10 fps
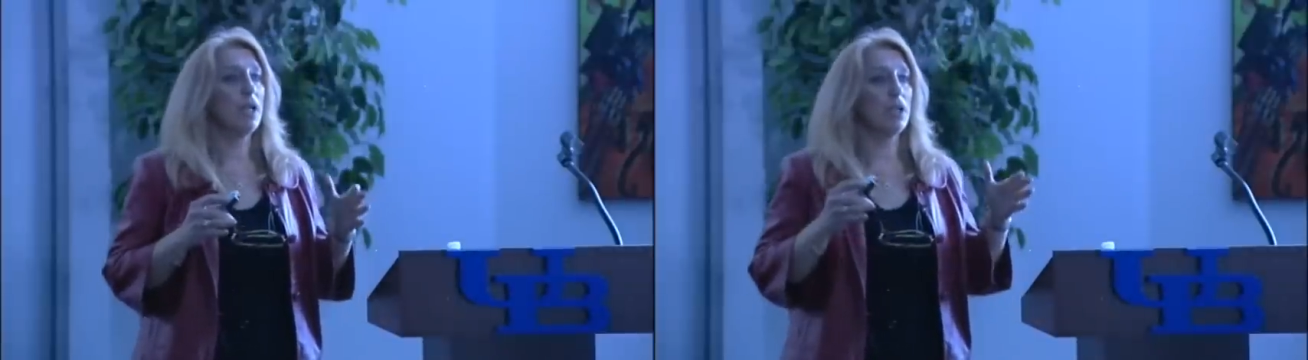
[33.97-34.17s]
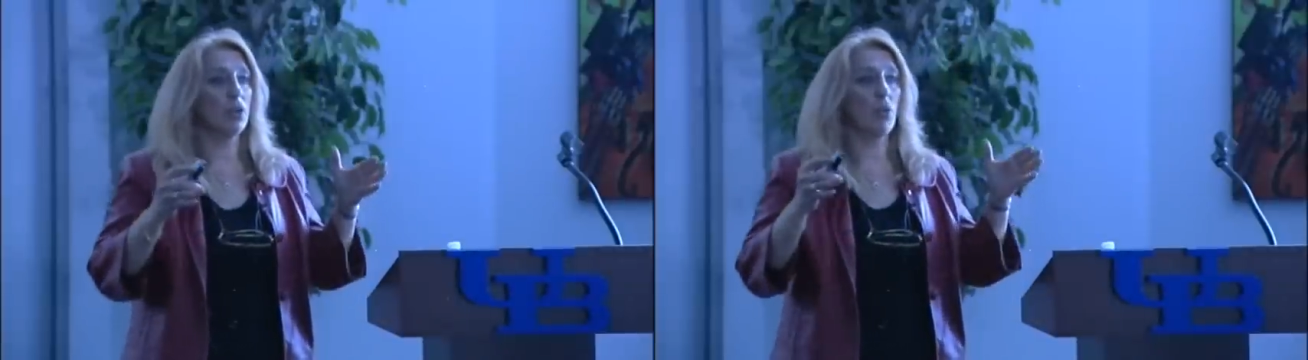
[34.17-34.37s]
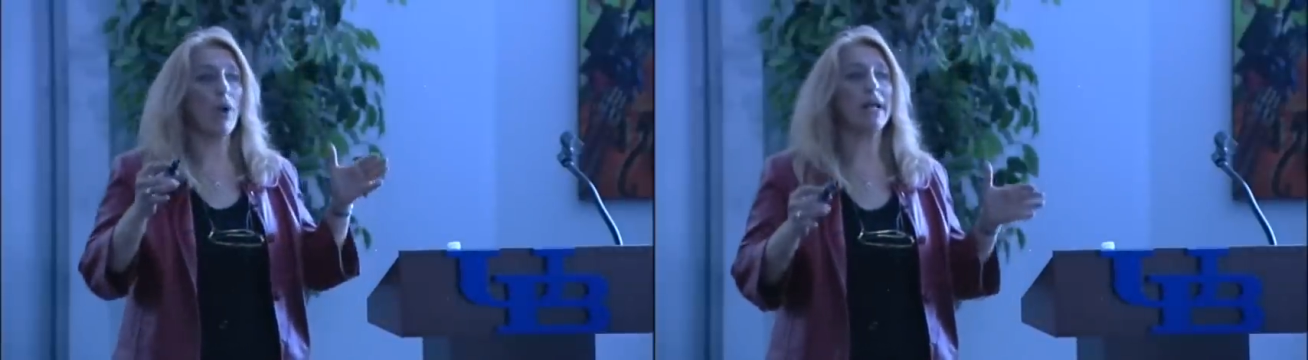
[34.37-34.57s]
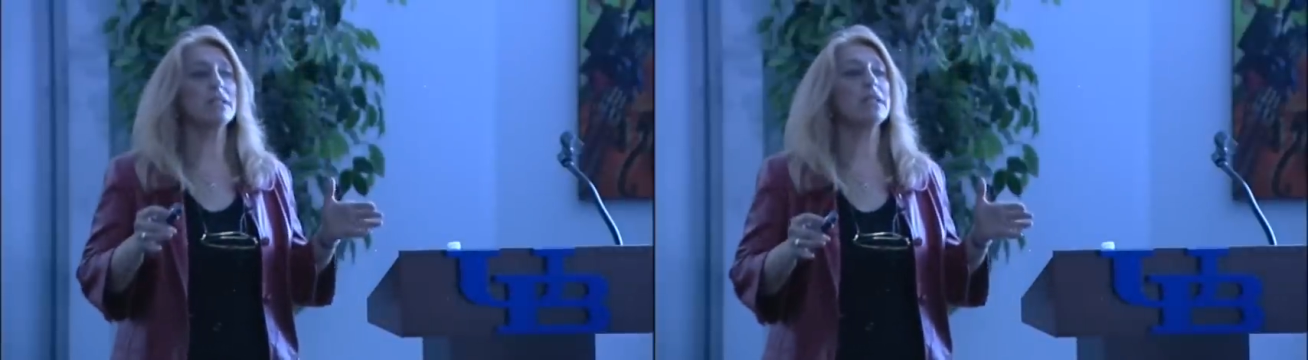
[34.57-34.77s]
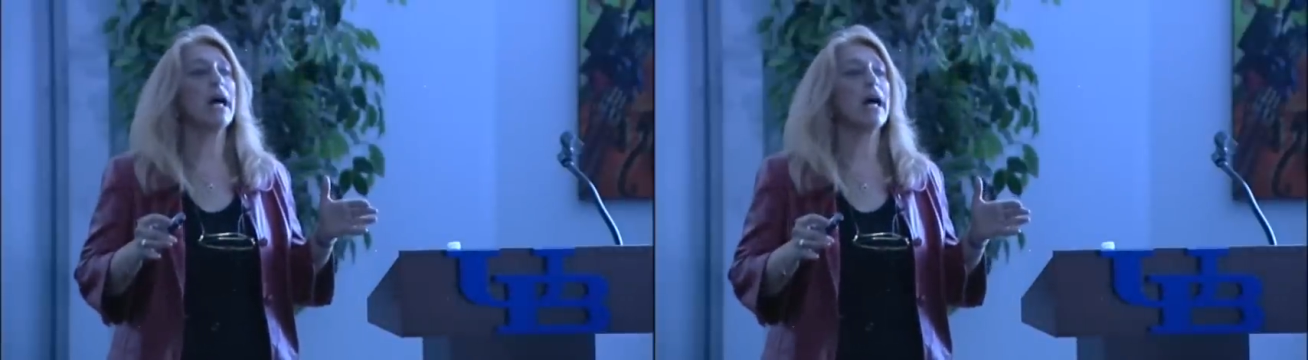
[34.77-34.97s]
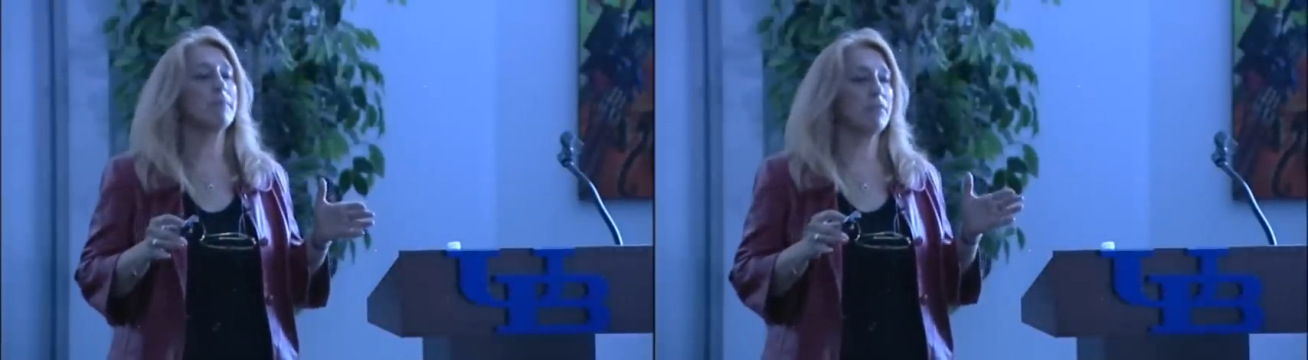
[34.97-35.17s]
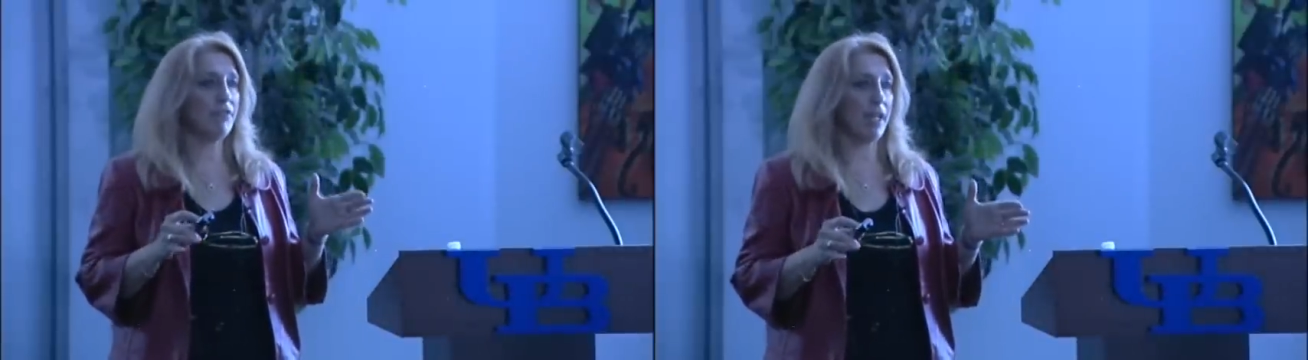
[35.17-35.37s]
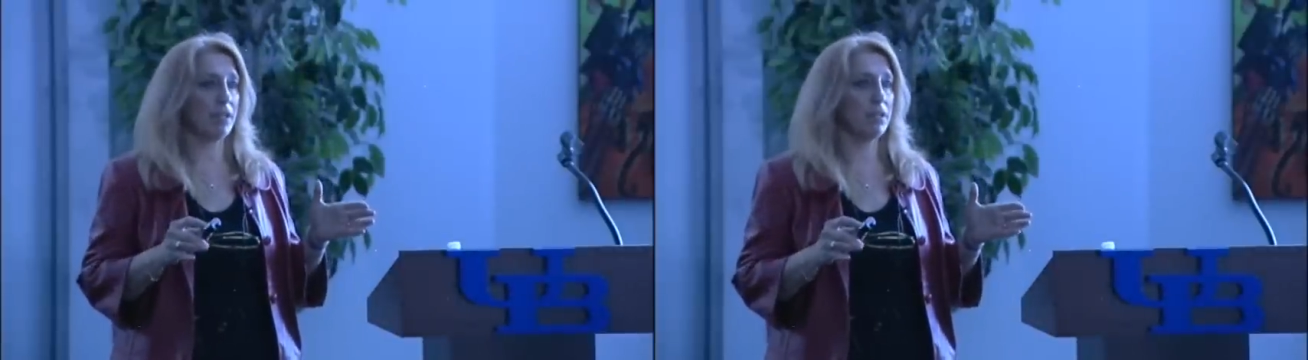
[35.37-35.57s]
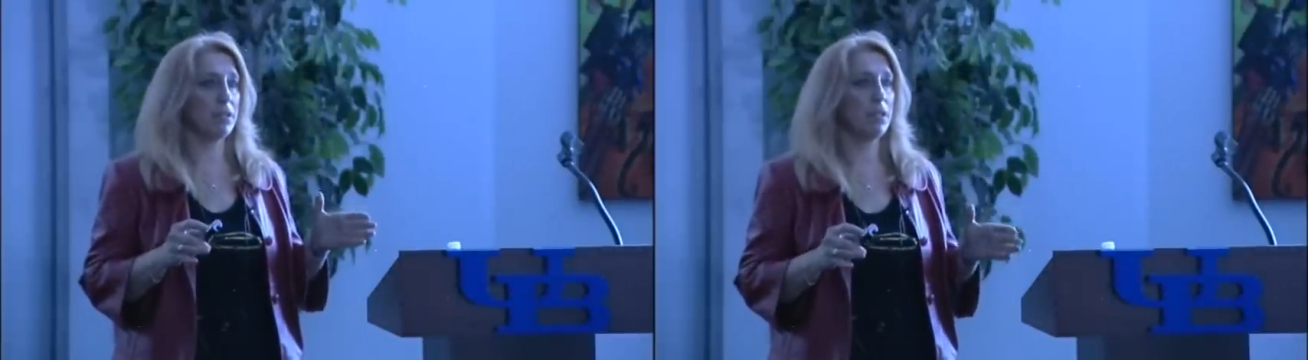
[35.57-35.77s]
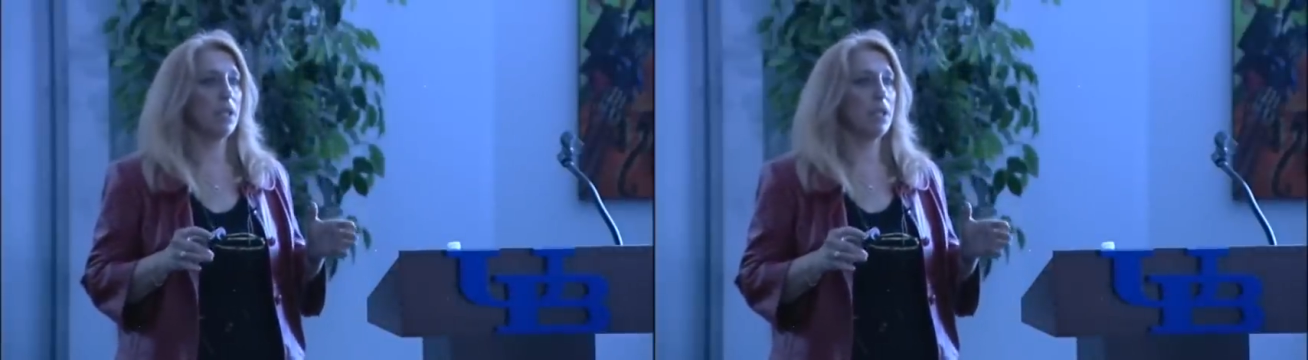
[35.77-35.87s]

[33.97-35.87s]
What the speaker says: in a one-time event,